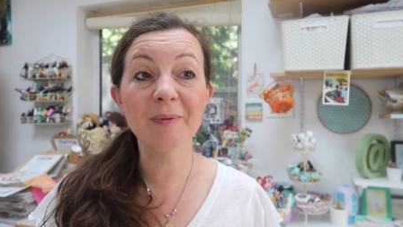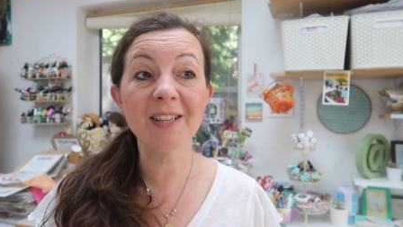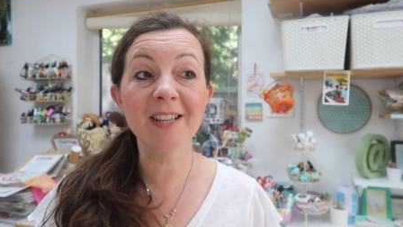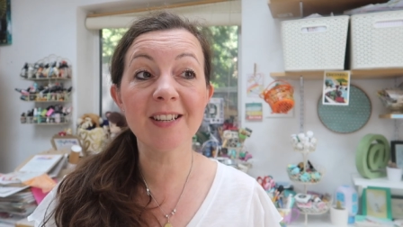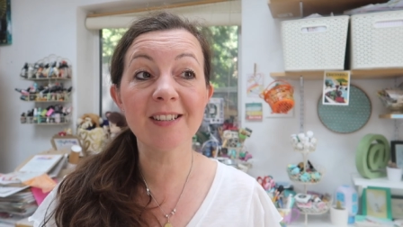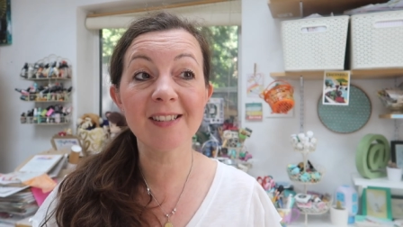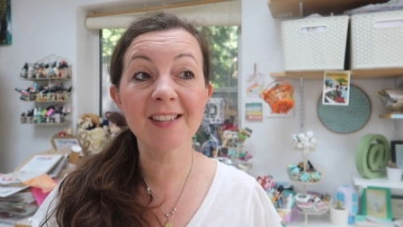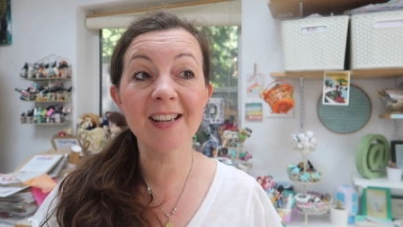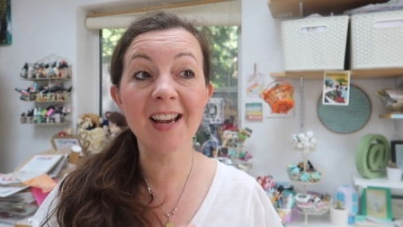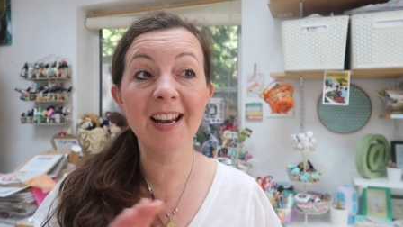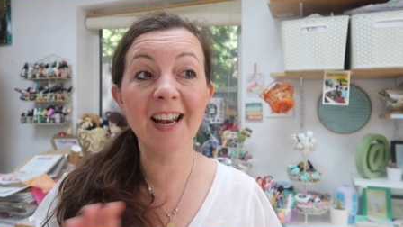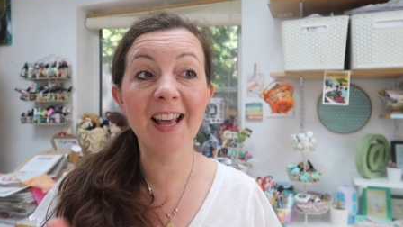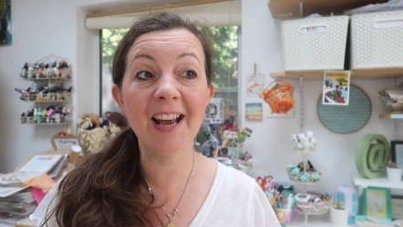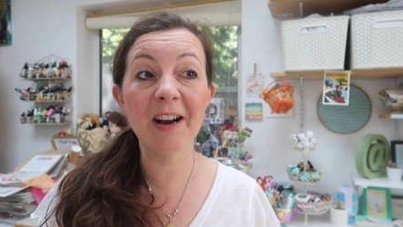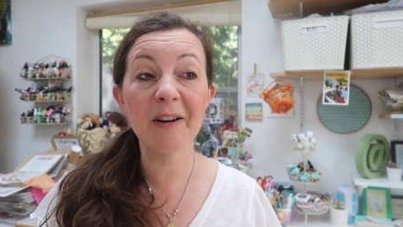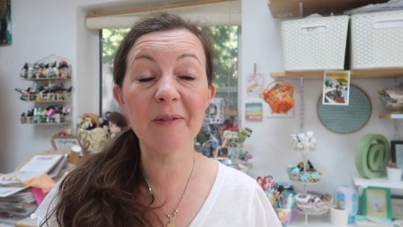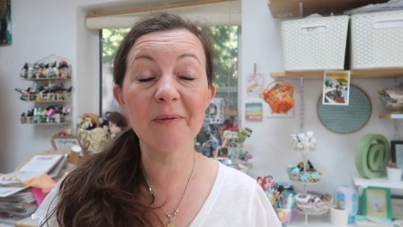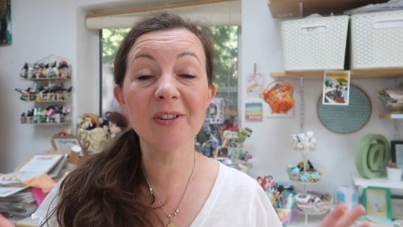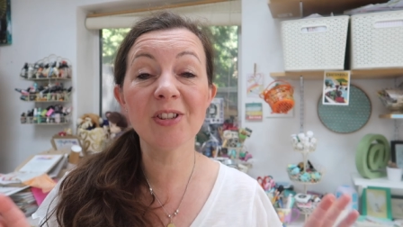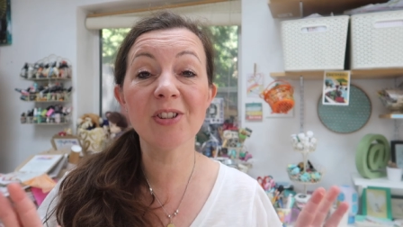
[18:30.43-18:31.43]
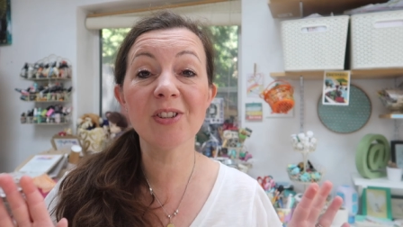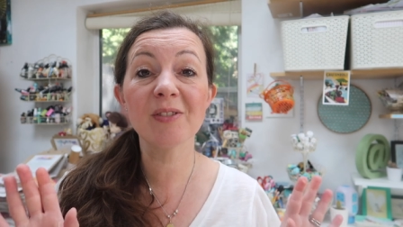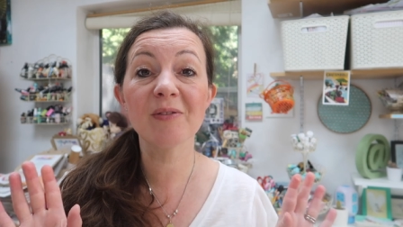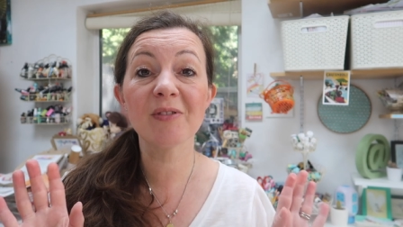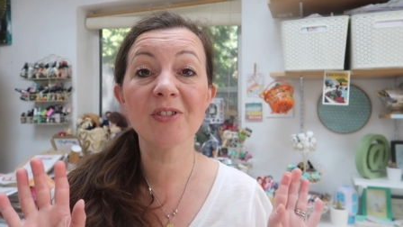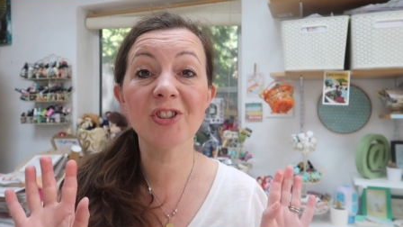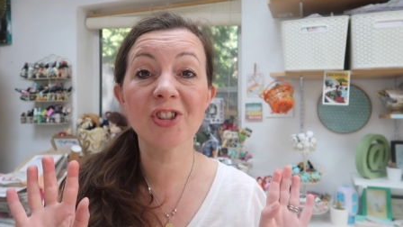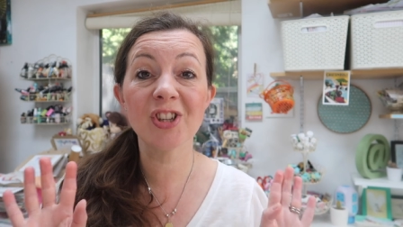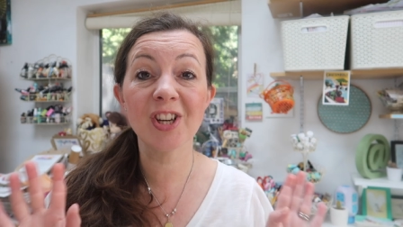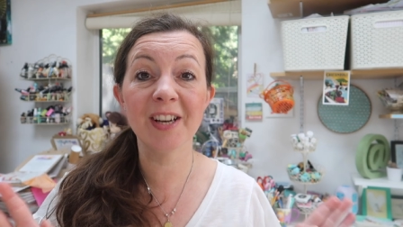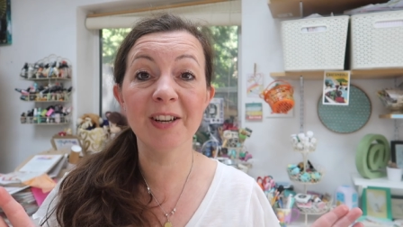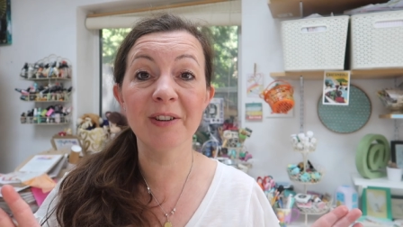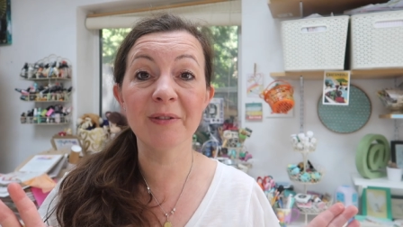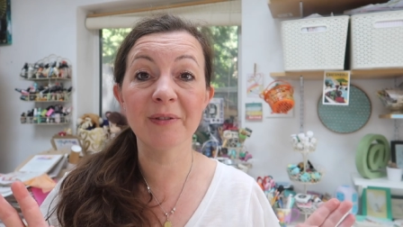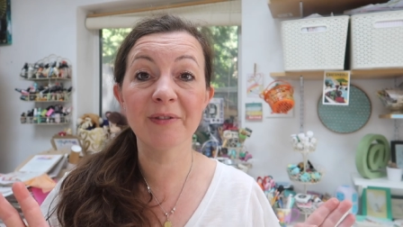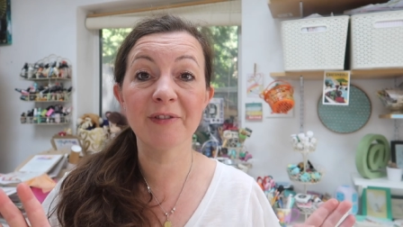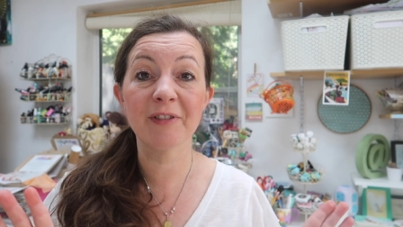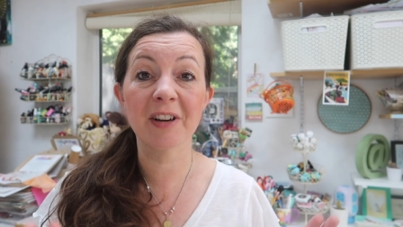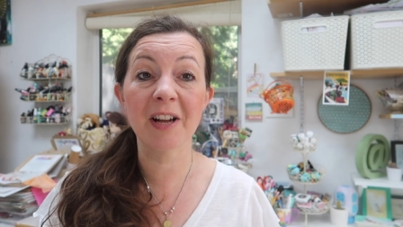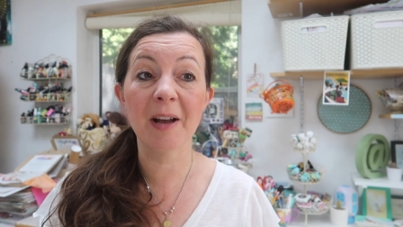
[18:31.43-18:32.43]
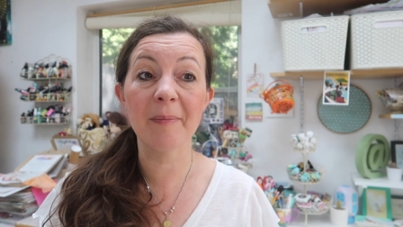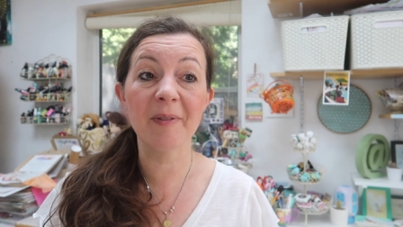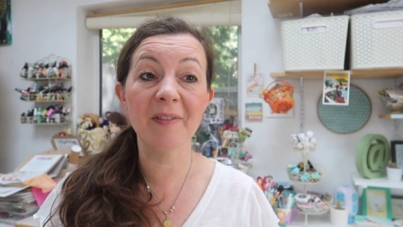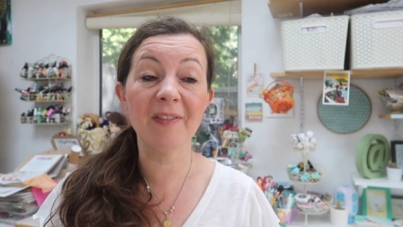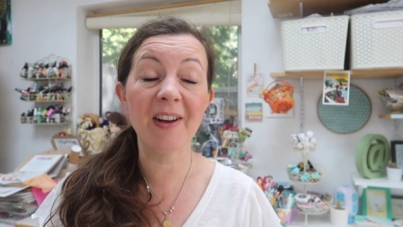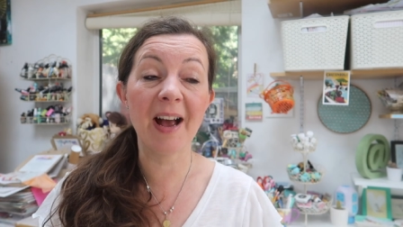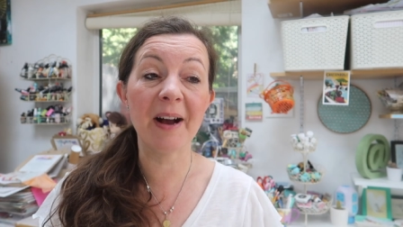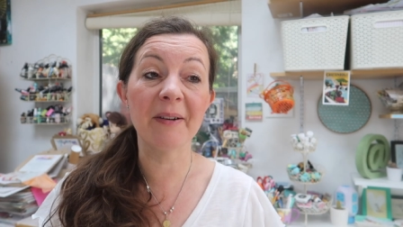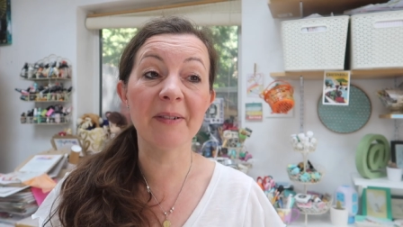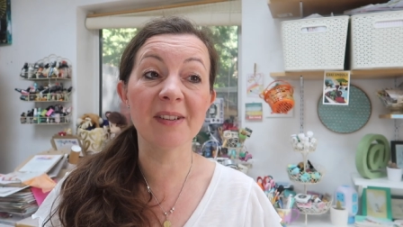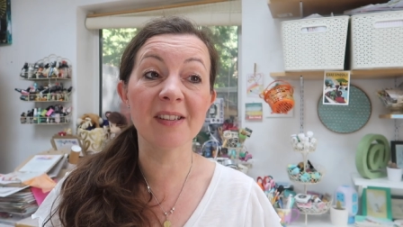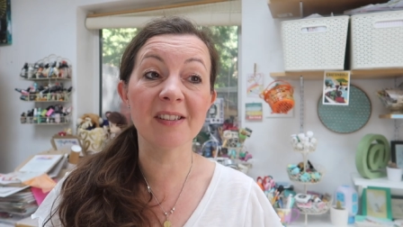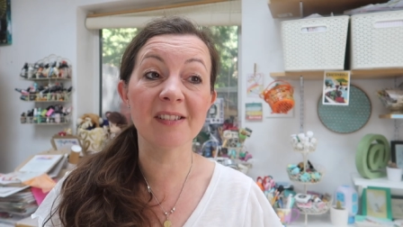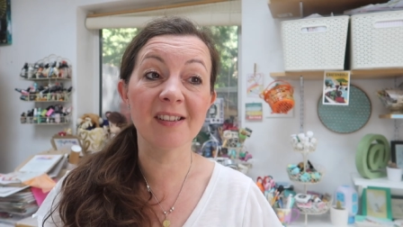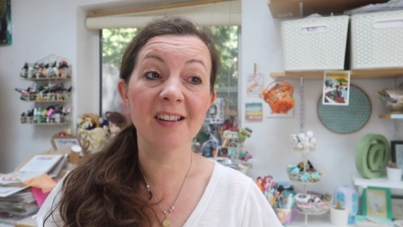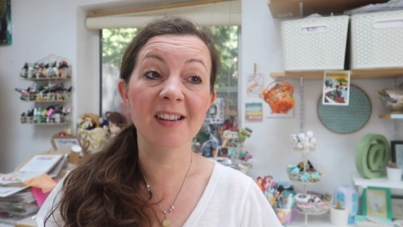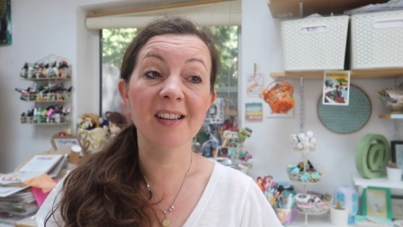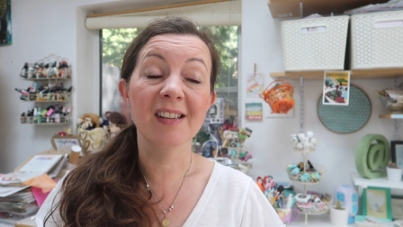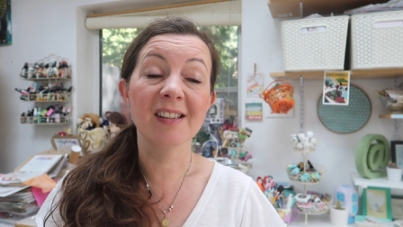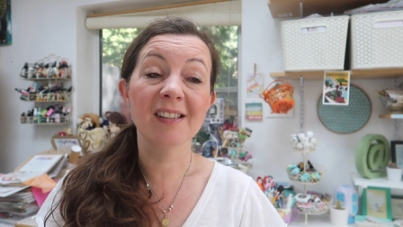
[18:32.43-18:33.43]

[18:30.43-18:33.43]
We didn't sail out, we just chilled for a couple of hours,